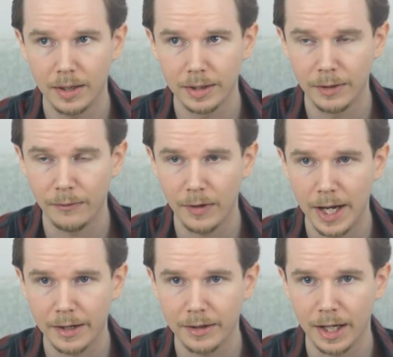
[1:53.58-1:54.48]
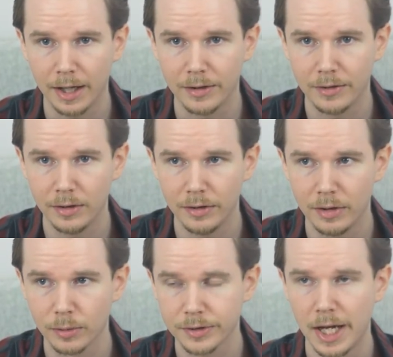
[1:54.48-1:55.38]
The fact that
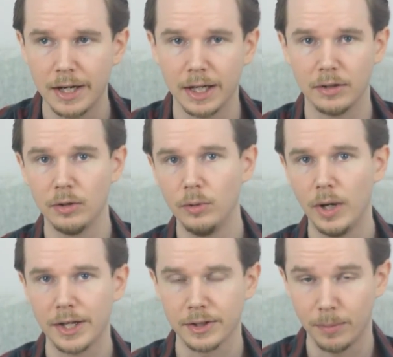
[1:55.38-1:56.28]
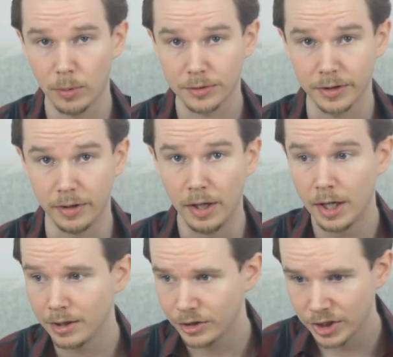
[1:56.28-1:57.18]
they're saying that you as a person
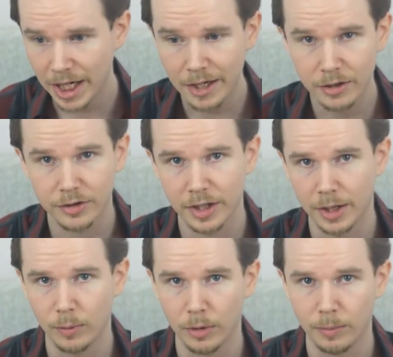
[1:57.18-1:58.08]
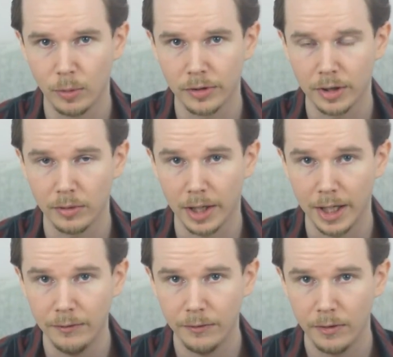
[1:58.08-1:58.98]
changed at one point in your
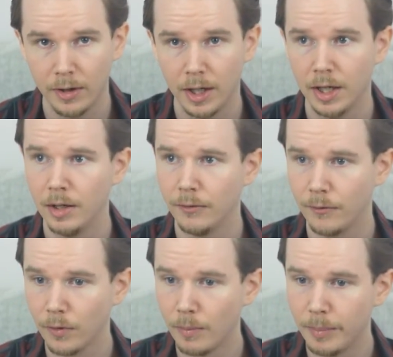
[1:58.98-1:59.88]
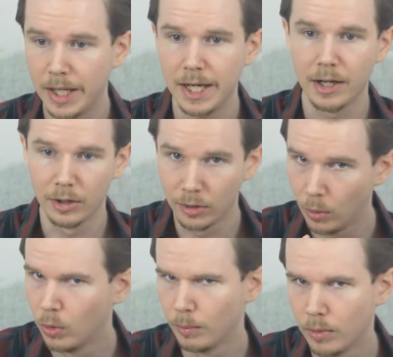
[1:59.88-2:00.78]
life from being
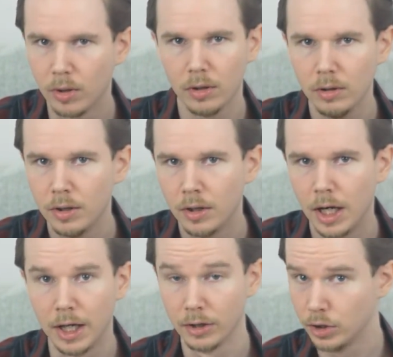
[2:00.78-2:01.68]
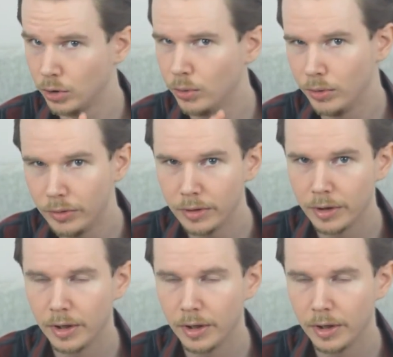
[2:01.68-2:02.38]
normal and good